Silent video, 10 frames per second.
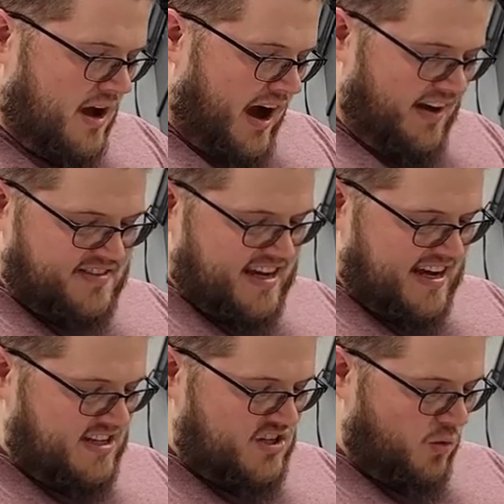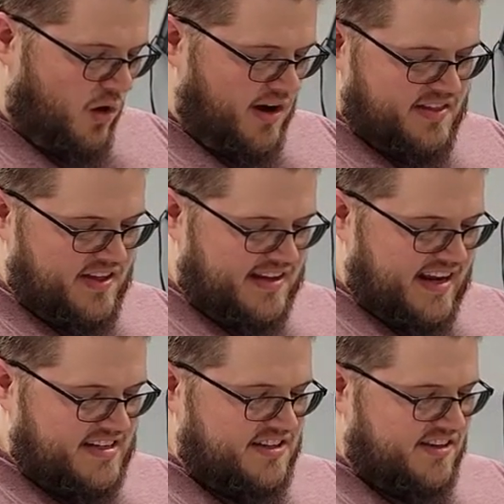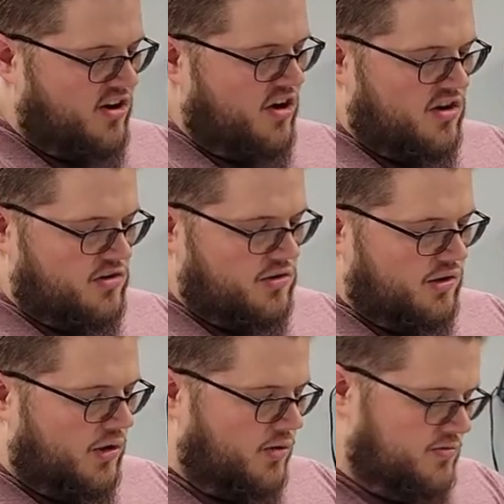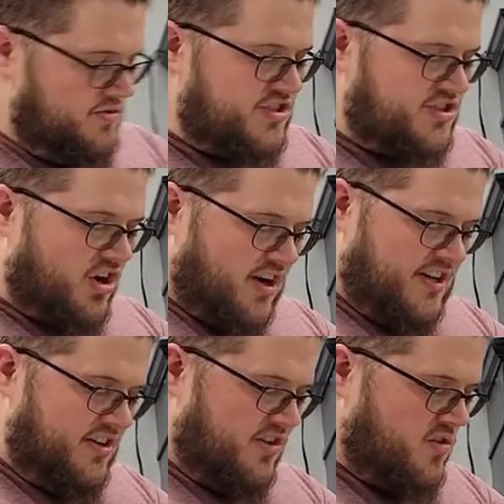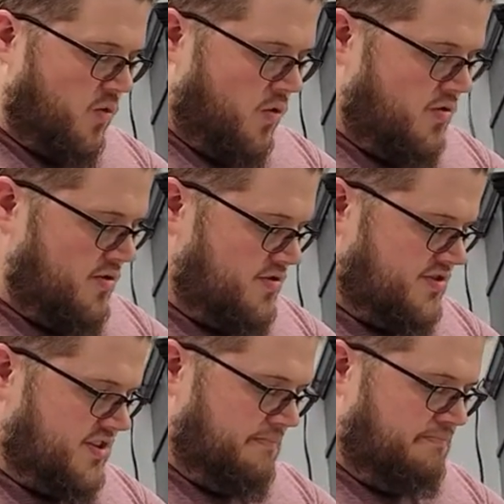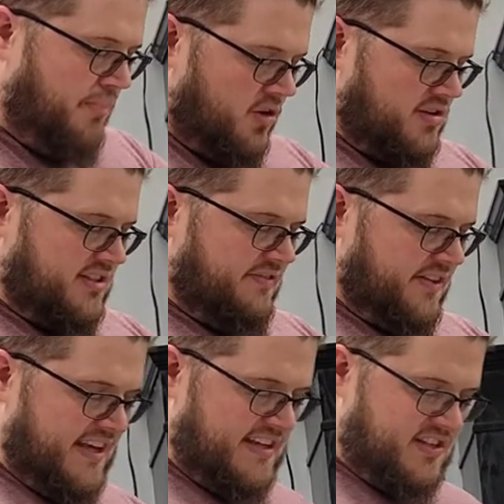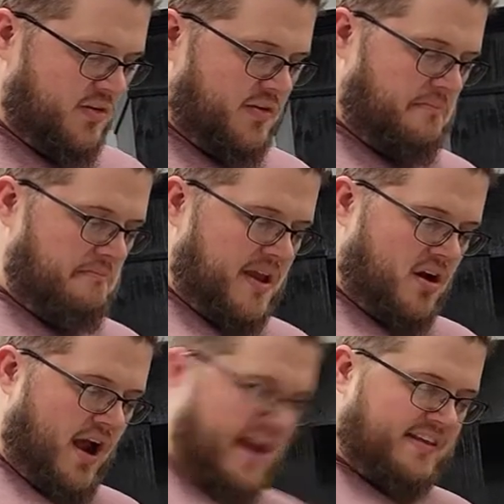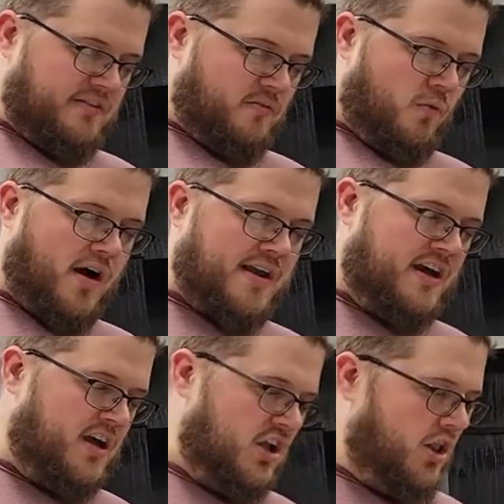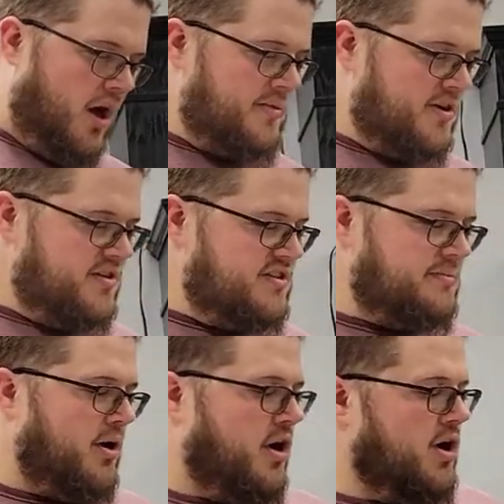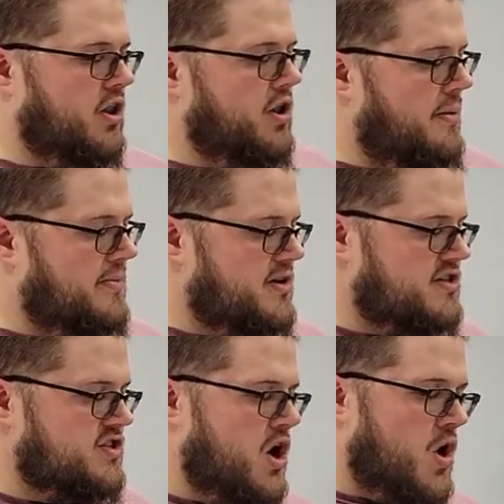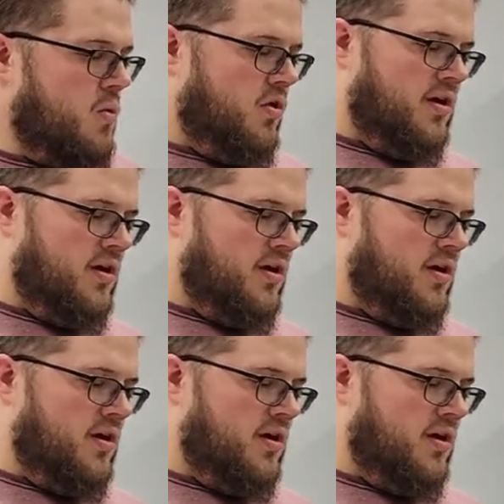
I've taken to walking the decks of the Conqueror alone, stalking her corridors compulsively as though the mere act of walking kilometers upon kilometers will